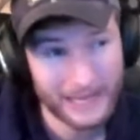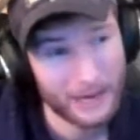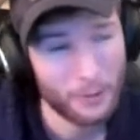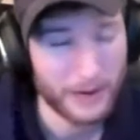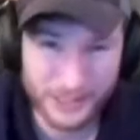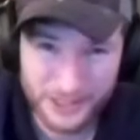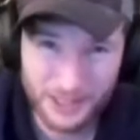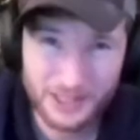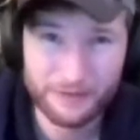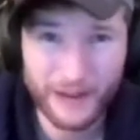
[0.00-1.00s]
which is
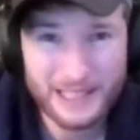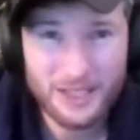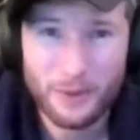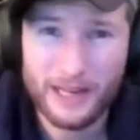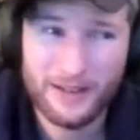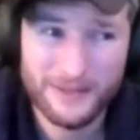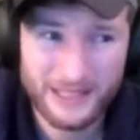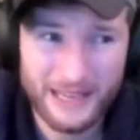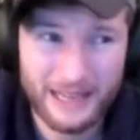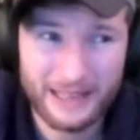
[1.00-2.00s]
just a fancy way of
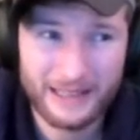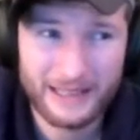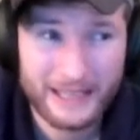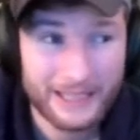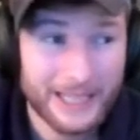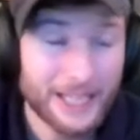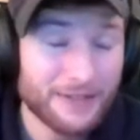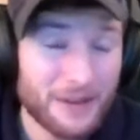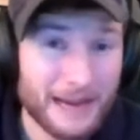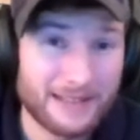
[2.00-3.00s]
saying each of
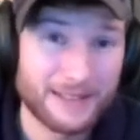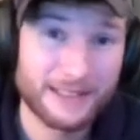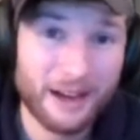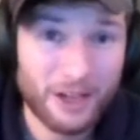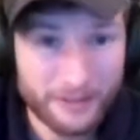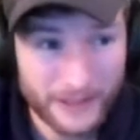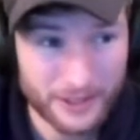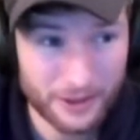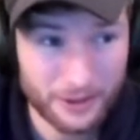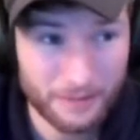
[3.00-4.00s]
them has a sound of its
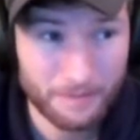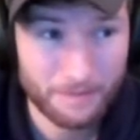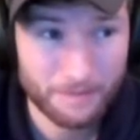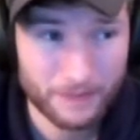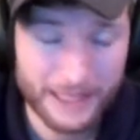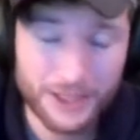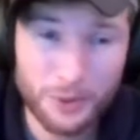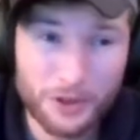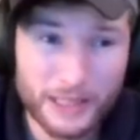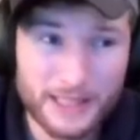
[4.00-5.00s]
own, and it's
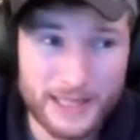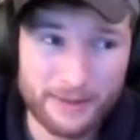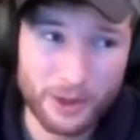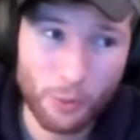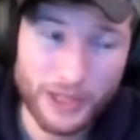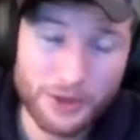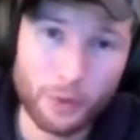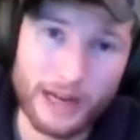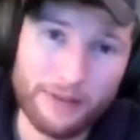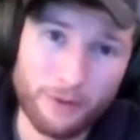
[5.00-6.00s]
worth considering which
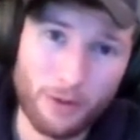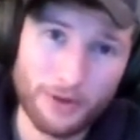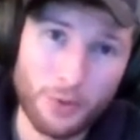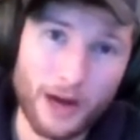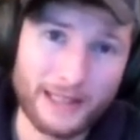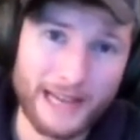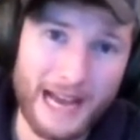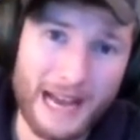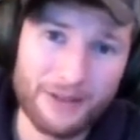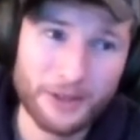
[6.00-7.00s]
waveform you want to
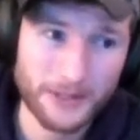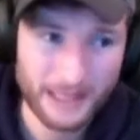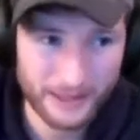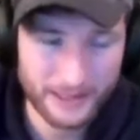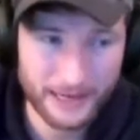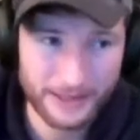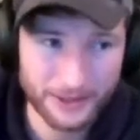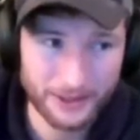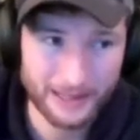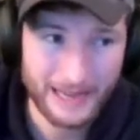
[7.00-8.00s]
have in your
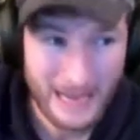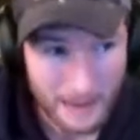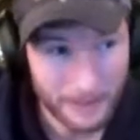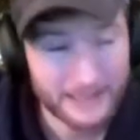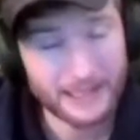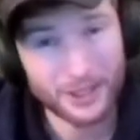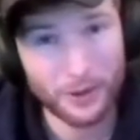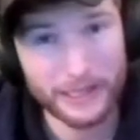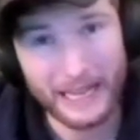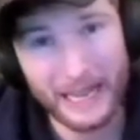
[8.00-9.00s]
synthesizer because it's
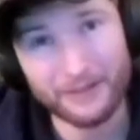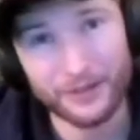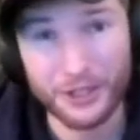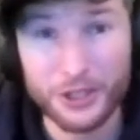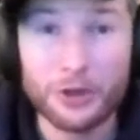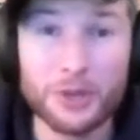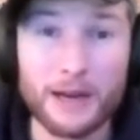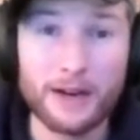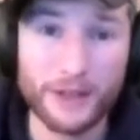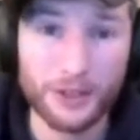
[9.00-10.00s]
going to have a huge
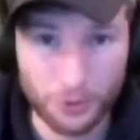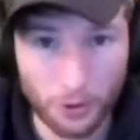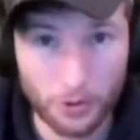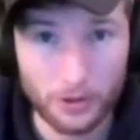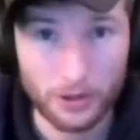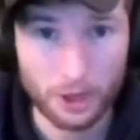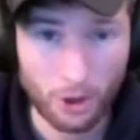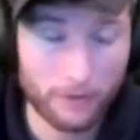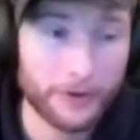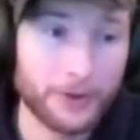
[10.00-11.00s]
amount of control
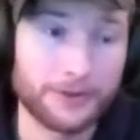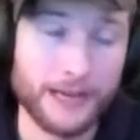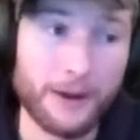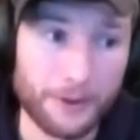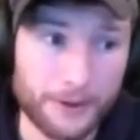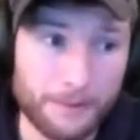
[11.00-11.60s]
over your sound.